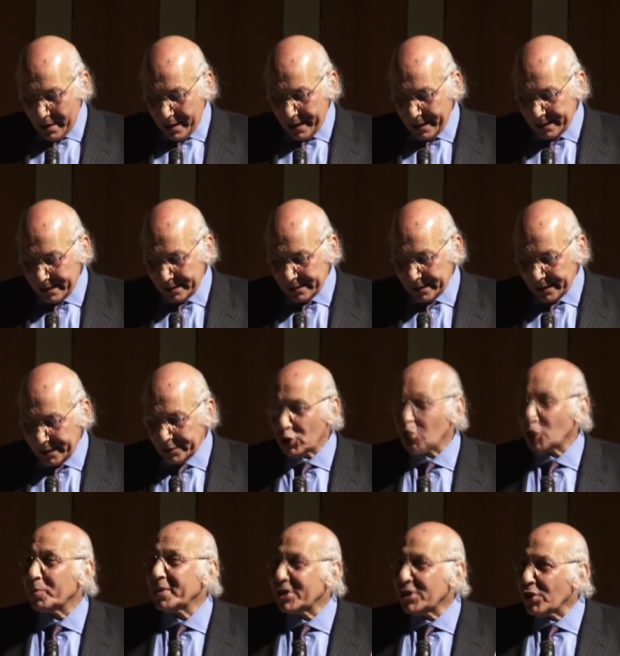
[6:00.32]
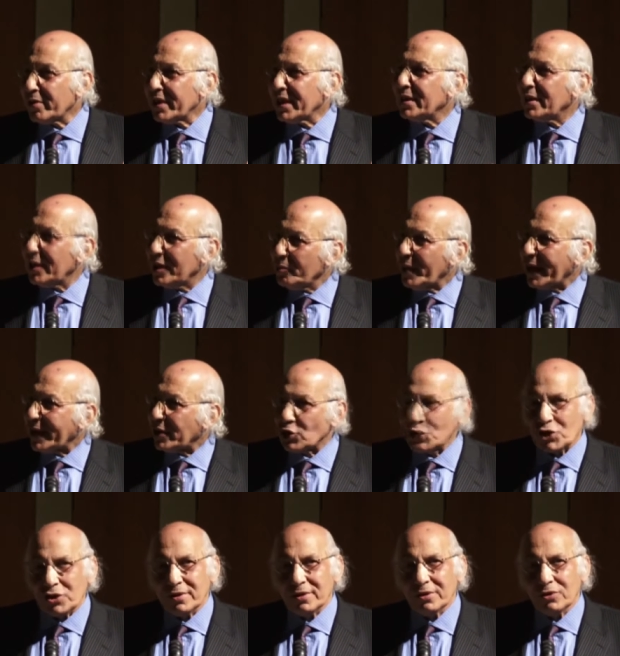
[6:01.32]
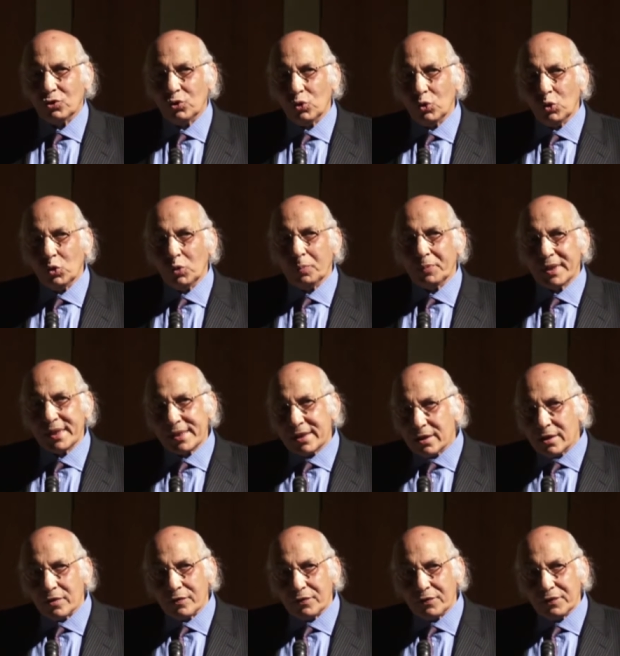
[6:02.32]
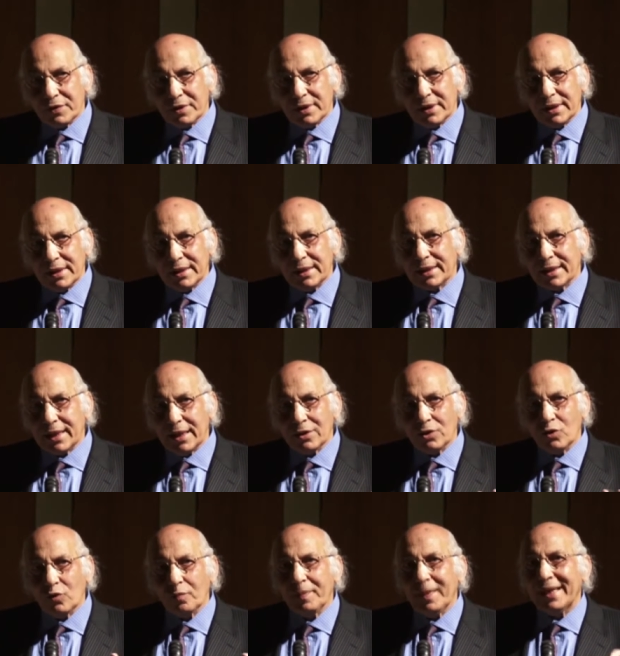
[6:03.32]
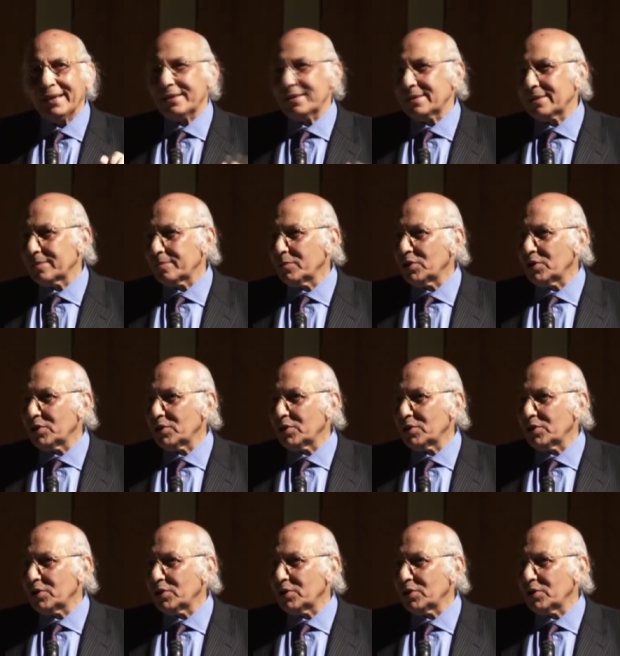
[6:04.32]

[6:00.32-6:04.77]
As a documentarian, I managed to preserve kind of balance